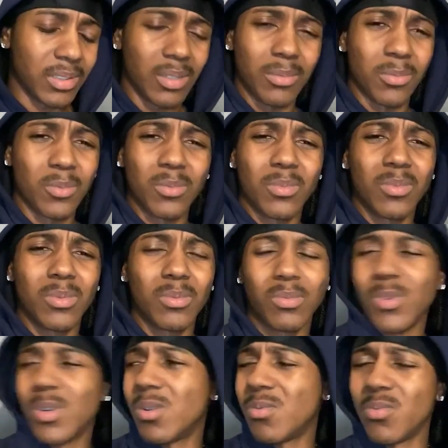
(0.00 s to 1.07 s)
Fam.
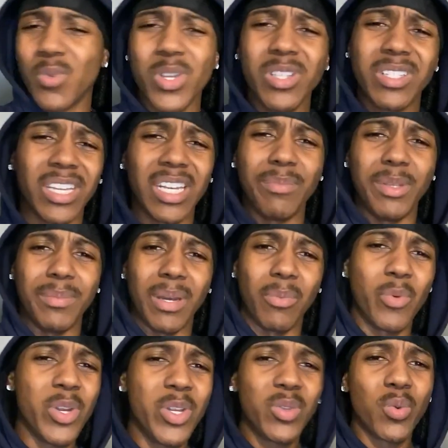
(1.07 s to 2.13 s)
What are you telling me,
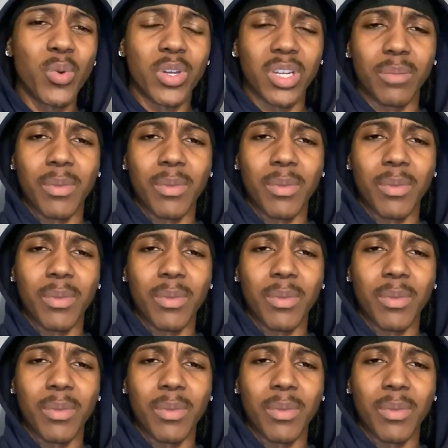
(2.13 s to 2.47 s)
man? What are you talking